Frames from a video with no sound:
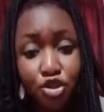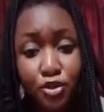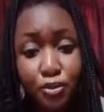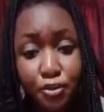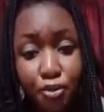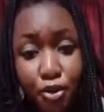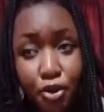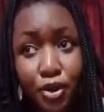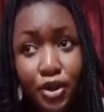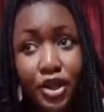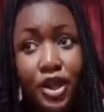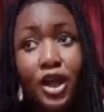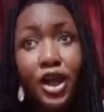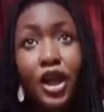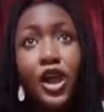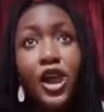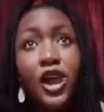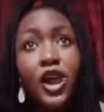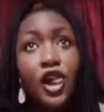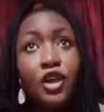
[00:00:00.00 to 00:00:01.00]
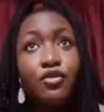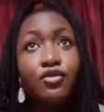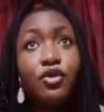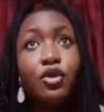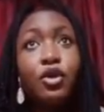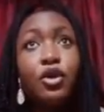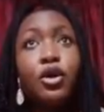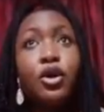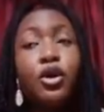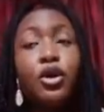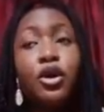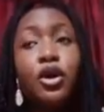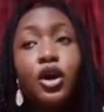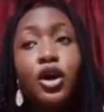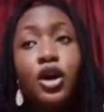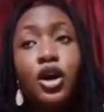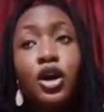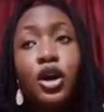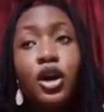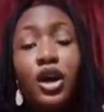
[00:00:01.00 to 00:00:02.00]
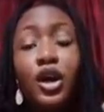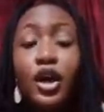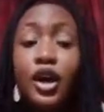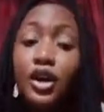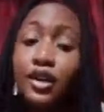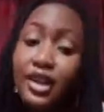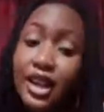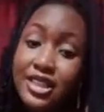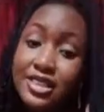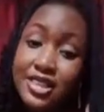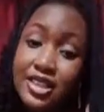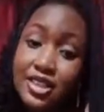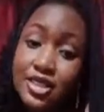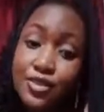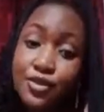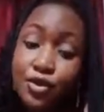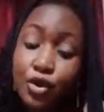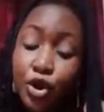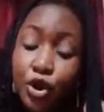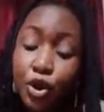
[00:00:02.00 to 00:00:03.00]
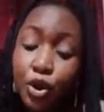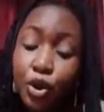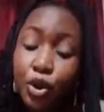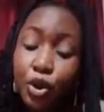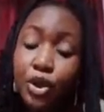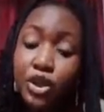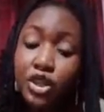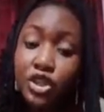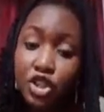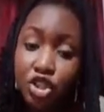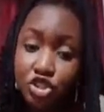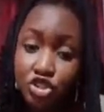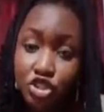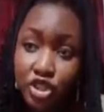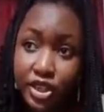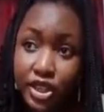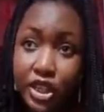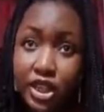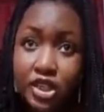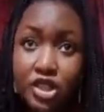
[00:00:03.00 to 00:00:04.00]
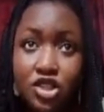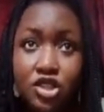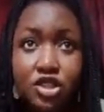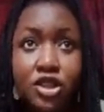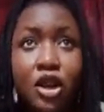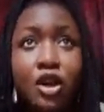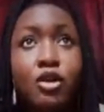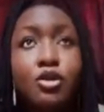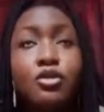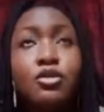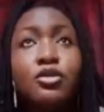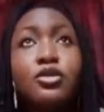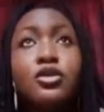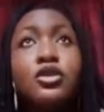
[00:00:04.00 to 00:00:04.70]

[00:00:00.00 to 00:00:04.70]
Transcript: Board, that is for your literature in English. Now,